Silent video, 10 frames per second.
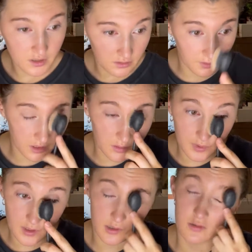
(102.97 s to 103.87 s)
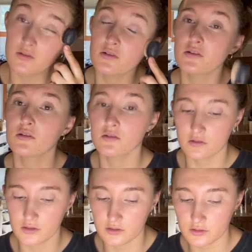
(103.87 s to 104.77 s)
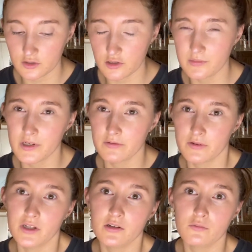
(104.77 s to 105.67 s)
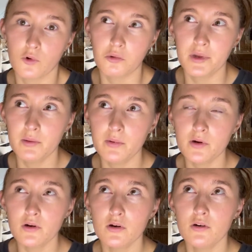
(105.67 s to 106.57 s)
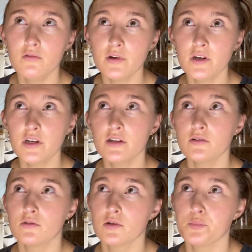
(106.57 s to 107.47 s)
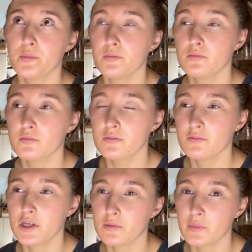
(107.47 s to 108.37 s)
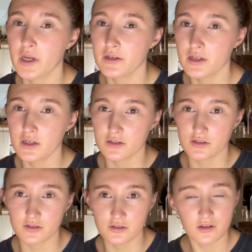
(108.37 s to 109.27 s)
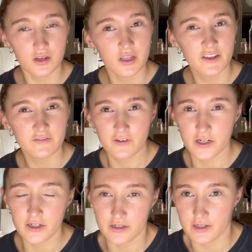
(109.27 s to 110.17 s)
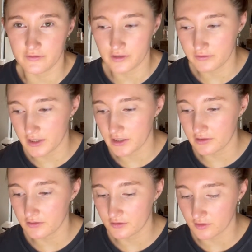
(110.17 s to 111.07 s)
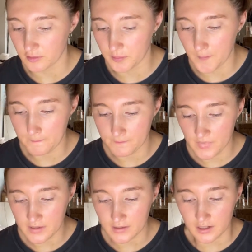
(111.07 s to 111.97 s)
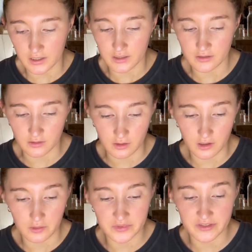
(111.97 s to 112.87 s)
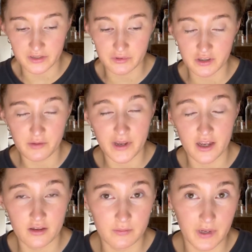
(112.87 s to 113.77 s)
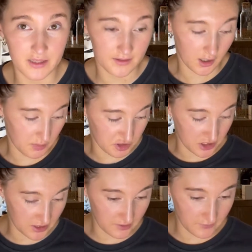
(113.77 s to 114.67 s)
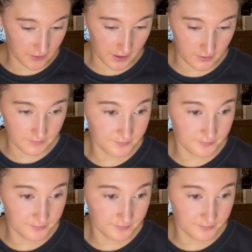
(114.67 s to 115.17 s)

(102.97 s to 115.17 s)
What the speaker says: So I need to pick out or determine if we wallpaper over it or we can paint it. It's just very uneven right now, so I need to look up to see what the best option is for that.